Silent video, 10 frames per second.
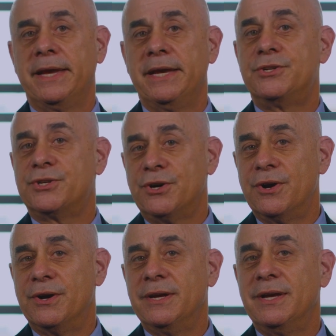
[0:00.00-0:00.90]
In
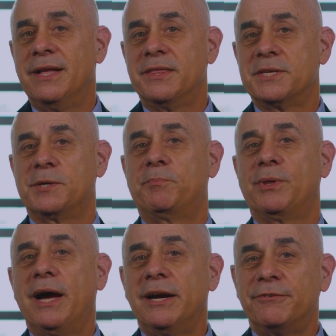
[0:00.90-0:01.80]
turn, the
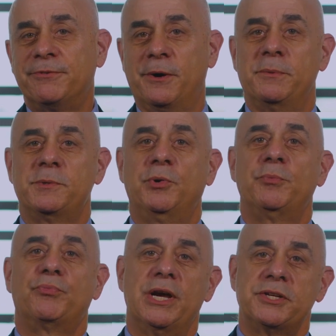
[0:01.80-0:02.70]
supplier firms
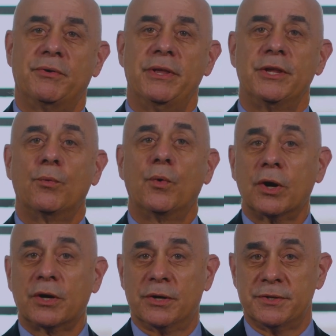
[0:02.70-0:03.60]
put pressure on their
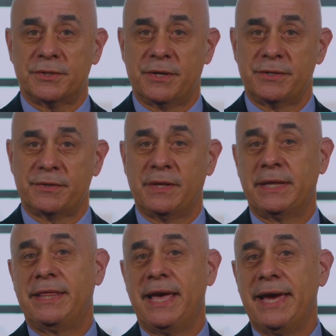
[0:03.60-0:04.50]
workers so
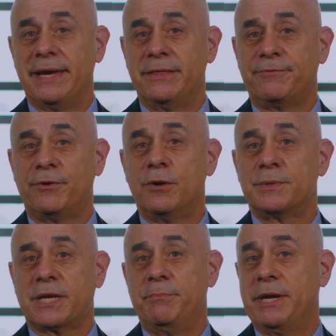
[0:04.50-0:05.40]
that they, the
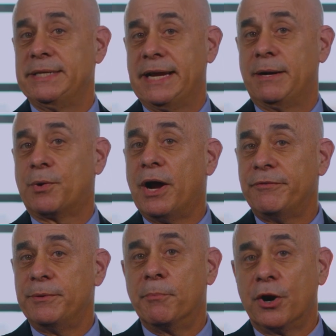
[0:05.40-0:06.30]
firms, can maintain a
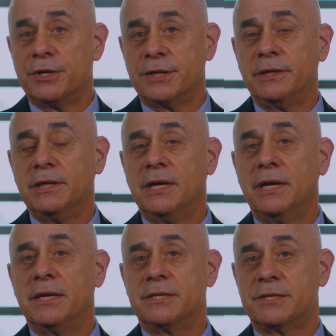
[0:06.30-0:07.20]
profit margin
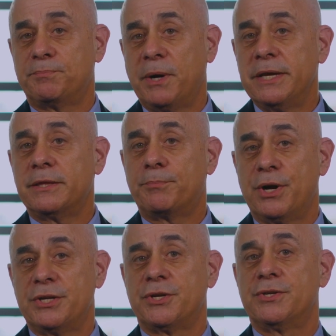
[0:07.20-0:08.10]
despite the
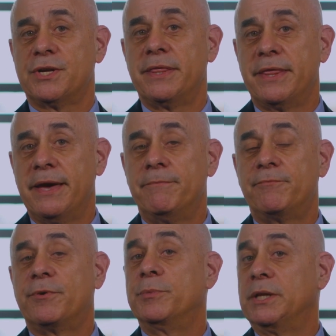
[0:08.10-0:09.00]
pressures on
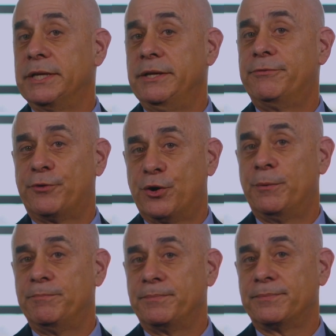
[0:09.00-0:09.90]
them from the lead firm.